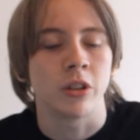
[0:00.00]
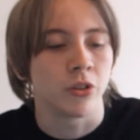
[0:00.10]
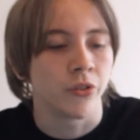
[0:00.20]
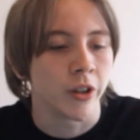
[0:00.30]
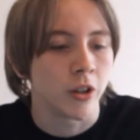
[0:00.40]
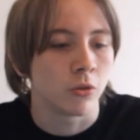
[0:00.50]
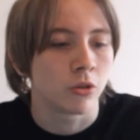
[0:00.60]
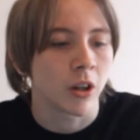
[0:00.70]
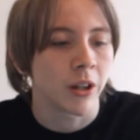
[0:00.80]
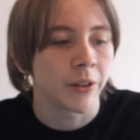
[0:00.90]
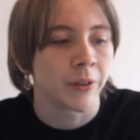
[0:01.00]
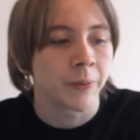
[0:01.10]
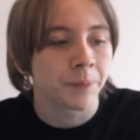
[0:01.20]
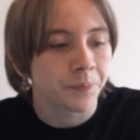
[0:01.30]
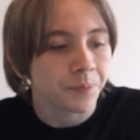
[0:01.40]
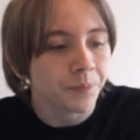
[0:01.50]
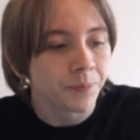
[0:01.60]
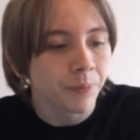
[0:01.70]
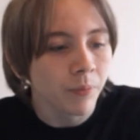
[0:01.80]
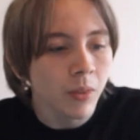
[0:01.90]
his videos, and
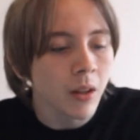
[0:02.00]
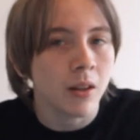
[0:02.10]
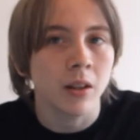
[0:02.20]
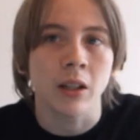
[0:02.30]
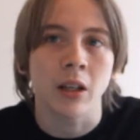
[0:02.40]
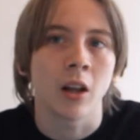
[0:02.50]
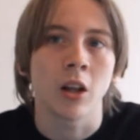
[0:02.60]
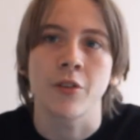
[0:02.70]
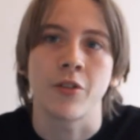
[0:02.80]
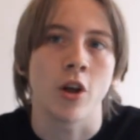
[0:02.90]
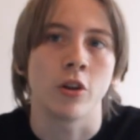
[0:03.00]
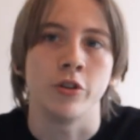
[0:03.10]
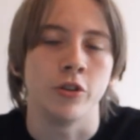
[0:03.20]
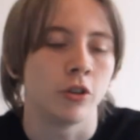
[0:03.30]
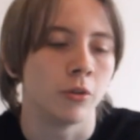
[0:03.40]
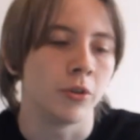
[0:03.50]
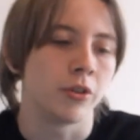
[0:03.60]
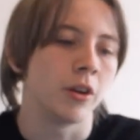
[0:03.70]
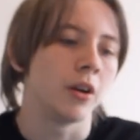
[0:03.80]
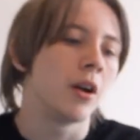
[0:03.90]
a lot of the other YouTubers
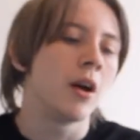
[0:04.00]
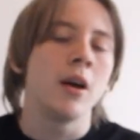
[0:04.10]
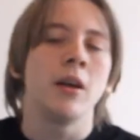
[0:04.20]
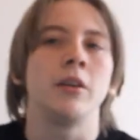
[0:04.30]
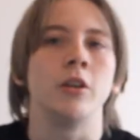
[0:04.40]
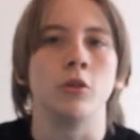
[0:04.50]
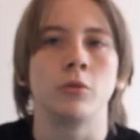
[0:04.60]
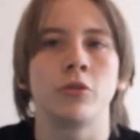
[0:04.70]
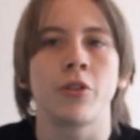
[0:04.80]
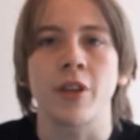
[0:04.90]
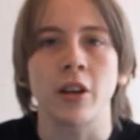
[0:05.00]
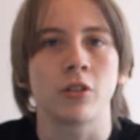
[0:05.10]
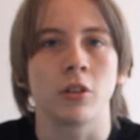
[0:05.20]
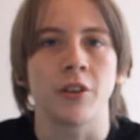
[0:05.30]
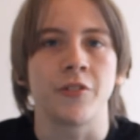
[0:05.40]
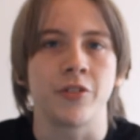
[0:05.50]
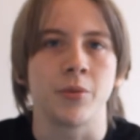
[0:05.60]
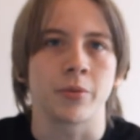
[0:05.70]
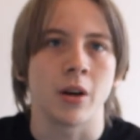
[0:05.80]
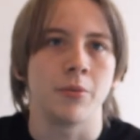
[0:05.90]
there, you know, thanks a lot for
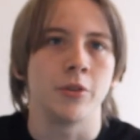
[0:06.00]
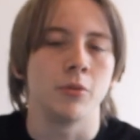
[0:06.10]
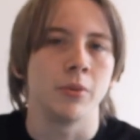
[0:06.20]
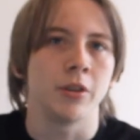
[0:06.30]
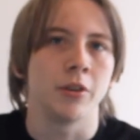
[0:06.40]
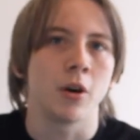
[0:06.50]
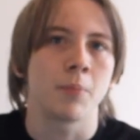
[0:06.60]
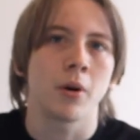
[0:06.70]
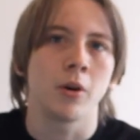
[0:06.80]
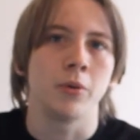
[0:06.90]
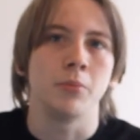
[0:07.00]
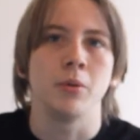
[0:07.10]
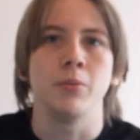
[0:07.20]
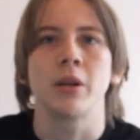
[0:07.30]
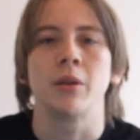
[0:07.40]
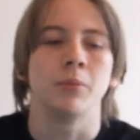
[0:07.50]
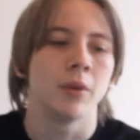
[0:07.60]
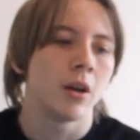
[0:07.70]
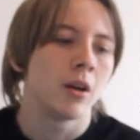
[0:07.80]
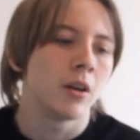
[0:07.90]
subscribing to me. You know, I probably wouldn't be making
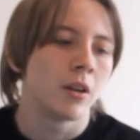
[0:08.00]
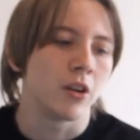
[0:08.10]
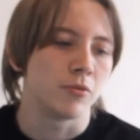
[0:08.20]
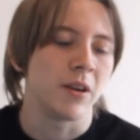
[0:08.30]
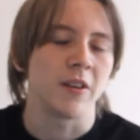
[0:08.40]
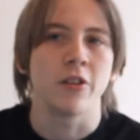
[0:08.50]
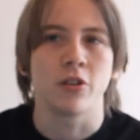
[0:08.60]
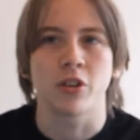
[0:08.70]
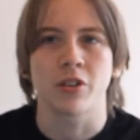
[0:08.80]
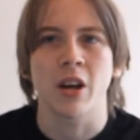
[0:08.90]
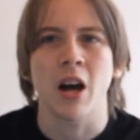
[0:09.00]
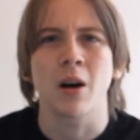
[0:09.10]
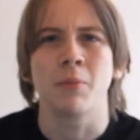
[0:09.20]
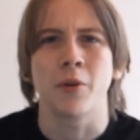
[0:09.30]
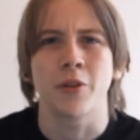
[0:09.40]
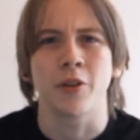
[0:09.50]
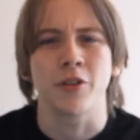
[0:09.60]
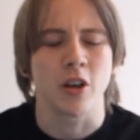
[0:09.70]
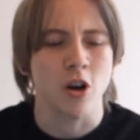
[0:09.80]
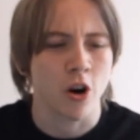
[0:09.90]
as many videos as I am without
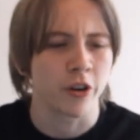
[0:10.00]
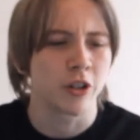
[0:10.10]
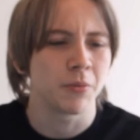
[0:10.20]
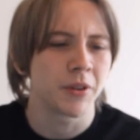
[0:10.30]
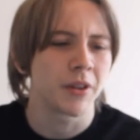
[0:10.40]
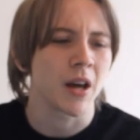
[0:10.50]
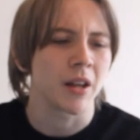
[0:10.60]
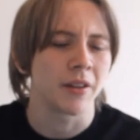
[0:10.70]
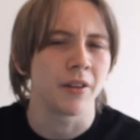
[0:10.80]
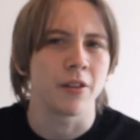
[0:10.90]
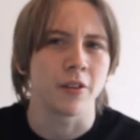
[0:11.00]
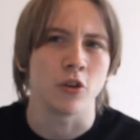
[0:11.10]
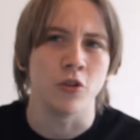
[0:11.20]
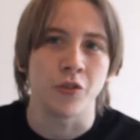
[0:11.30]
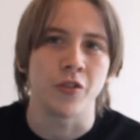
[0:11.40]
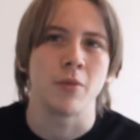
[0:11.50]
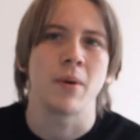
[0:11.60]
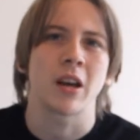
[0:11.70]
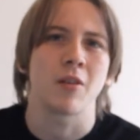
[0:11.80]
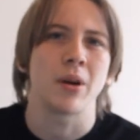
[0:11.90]
the encouragement and the good
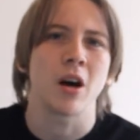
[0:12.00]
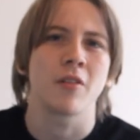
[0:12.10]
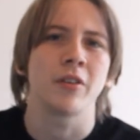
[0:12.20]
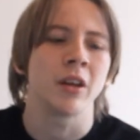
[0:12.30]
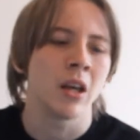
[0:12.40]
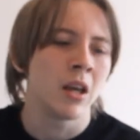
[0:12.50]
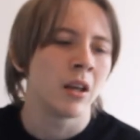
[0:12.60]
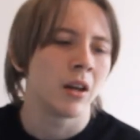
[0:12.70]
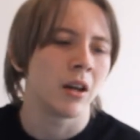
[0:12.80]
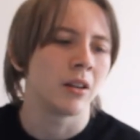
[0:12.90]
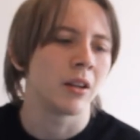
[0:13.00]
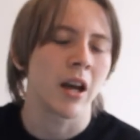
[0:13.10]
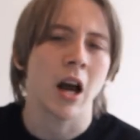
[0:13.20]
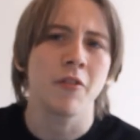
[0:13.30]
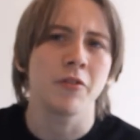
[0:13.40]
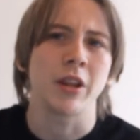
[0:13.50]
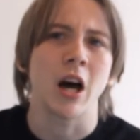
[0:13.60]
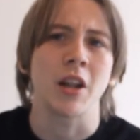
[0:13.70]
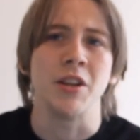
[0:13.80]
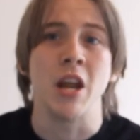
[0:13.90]
feedback I've been having. And I haven't really
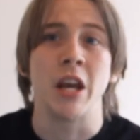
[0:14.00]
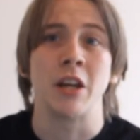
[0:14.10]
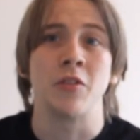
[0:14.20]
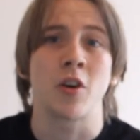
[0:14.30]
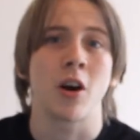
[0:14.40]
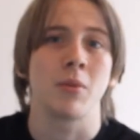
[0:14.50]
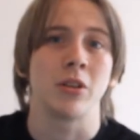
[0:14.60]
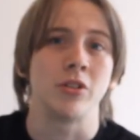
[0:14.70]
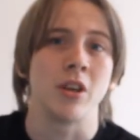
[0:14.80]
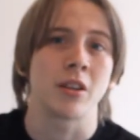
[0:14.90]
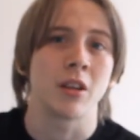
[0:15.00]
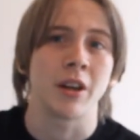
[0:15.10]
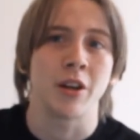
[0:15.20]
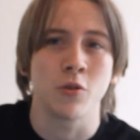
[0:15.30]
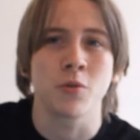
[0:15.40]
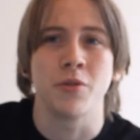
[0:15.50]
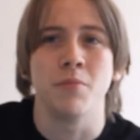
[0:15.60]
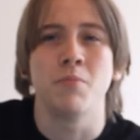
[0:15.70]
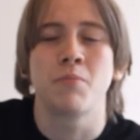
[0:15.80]
had negative comments yet, and I know that,